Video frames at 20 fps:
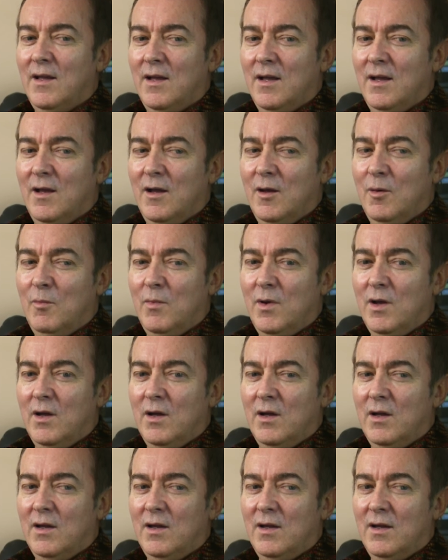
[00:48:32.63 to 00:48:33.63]
Um,
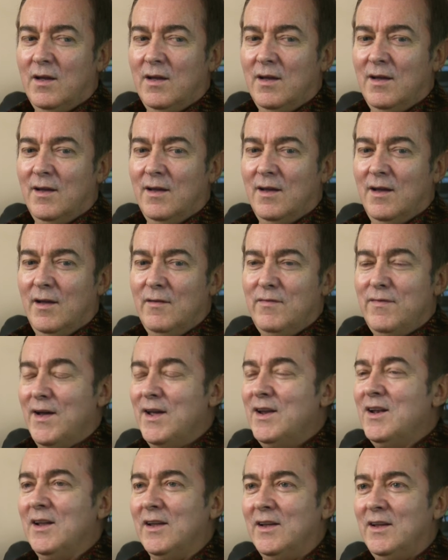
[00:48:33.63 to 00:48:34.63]
I
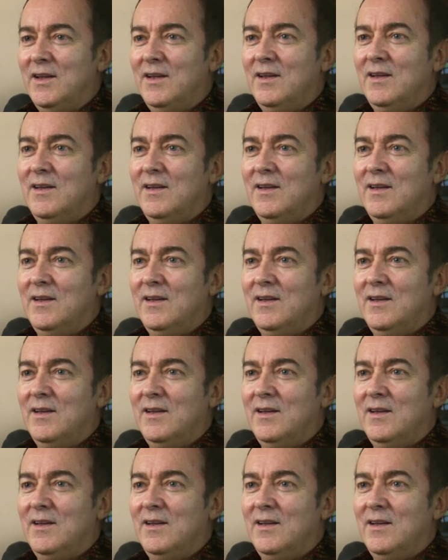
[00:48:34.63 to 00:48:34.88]
finally